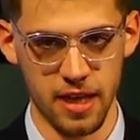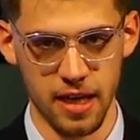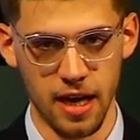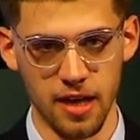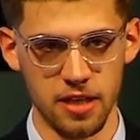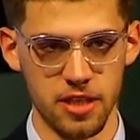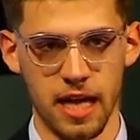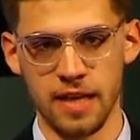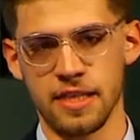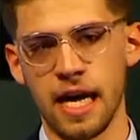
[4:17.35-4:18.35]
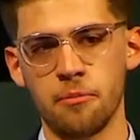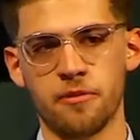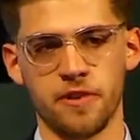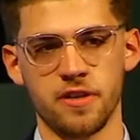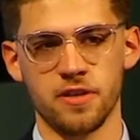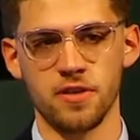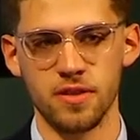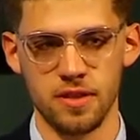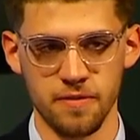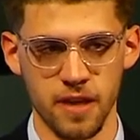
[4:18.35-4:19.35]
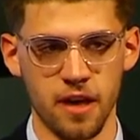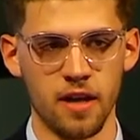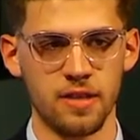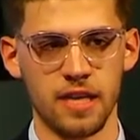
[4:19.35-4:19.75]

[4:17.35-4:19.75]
Technology on top of an Associates of the Arts